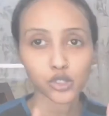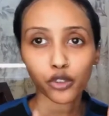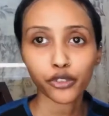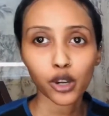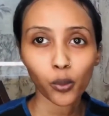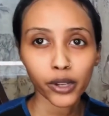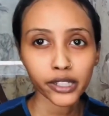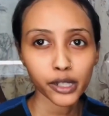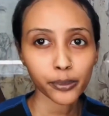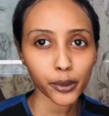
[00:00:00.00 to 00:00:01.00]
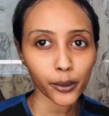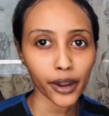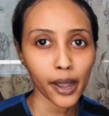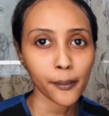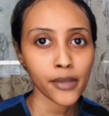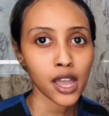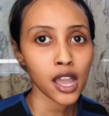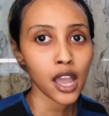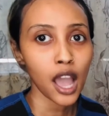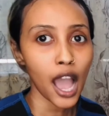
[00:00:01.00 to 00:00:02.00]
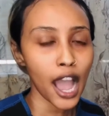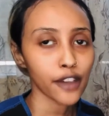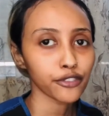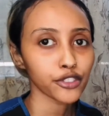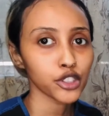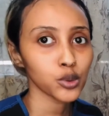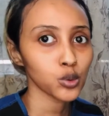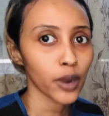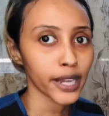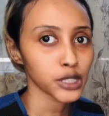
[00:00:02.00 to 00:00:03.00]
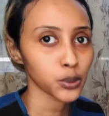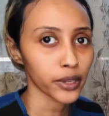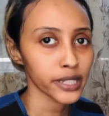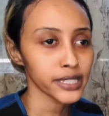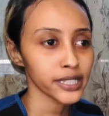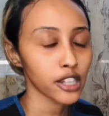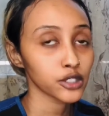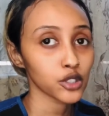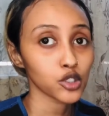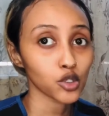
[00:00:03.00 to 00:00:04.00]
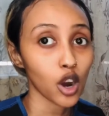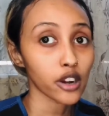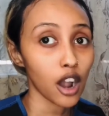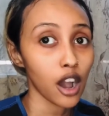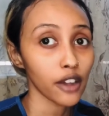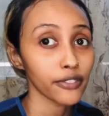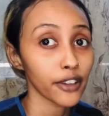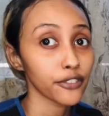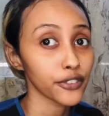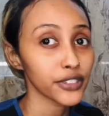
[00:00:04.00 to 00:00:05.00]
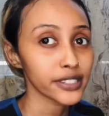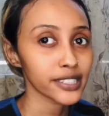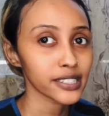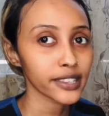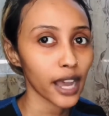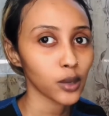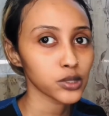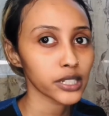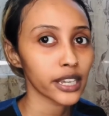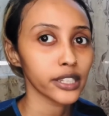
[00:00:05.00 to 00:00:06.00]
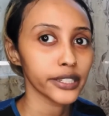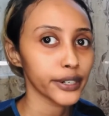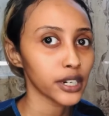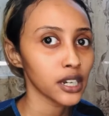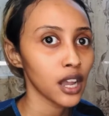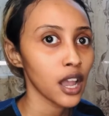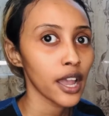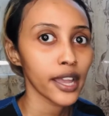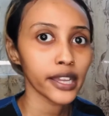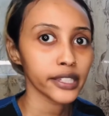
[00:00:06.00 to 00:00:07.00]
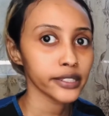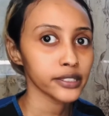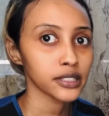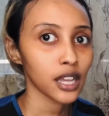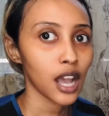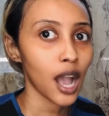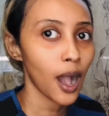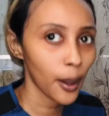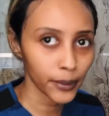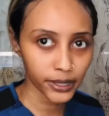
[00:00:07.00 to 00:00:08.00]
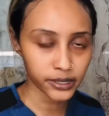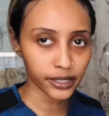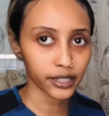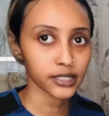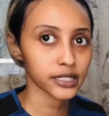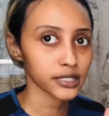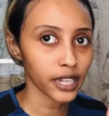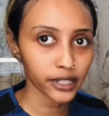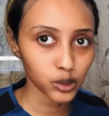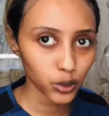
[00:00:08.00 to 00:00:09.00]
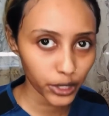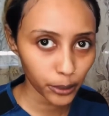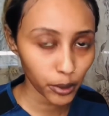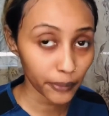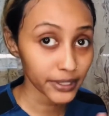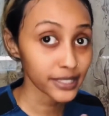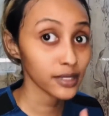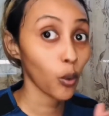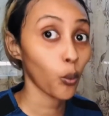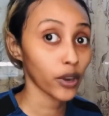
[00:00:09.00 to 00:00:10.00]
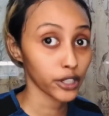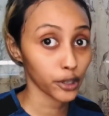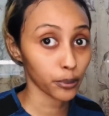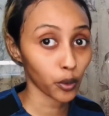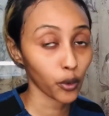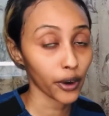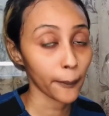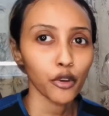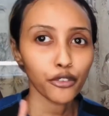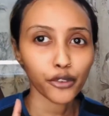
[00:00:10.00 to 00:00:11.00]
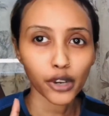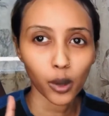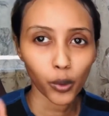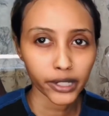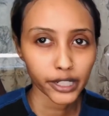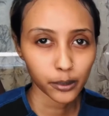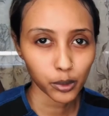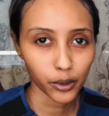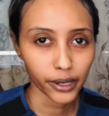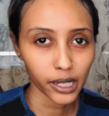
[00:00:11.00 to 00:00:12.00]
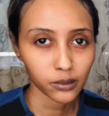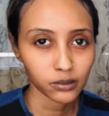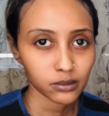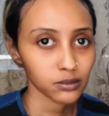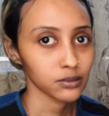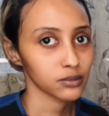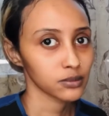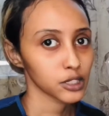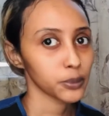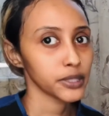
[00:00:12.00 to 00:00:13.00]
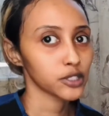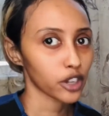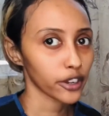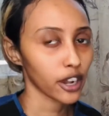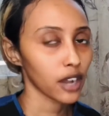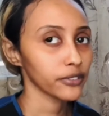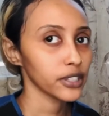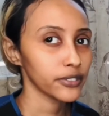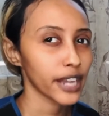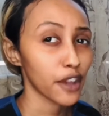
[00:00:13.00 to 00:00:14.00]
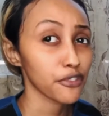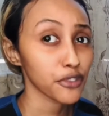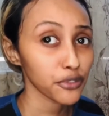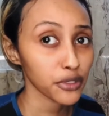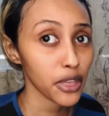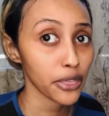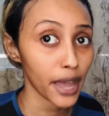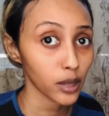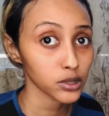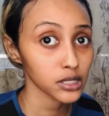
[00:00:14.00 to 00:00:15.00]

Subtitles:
for a one-year program, after you graduate, to start off at 56,000 a year is amazing, because it's not a two-year program. This is a one-year program. But for a one-year program, to be starting off even at 50,000,